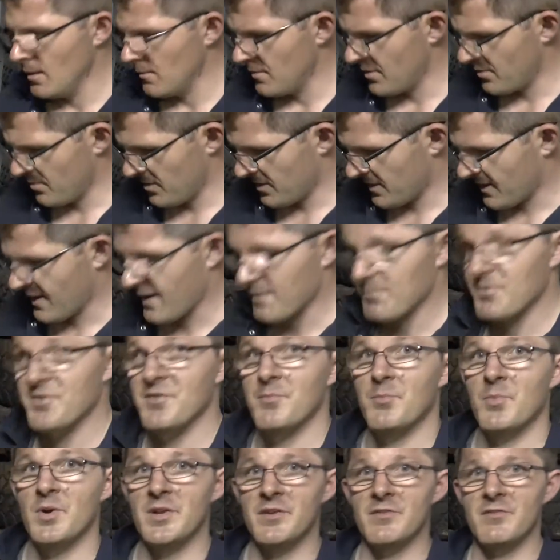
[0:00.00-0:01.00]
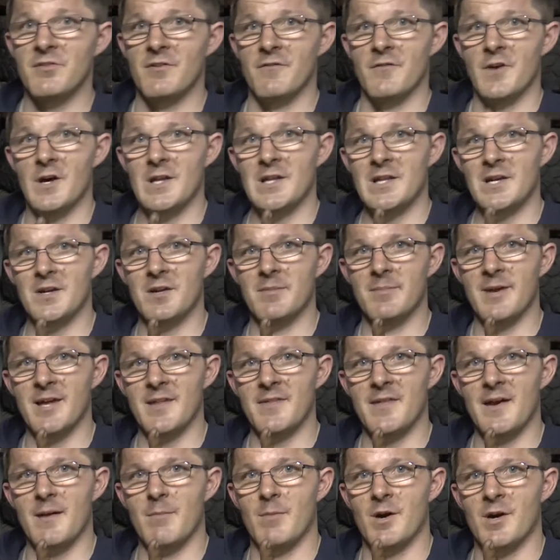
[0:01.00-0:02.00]
But with the Capstan winch, you've only got
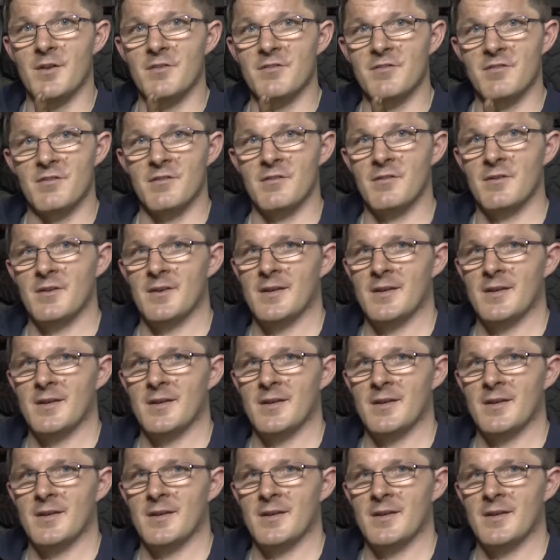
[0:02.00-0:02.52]
about that much.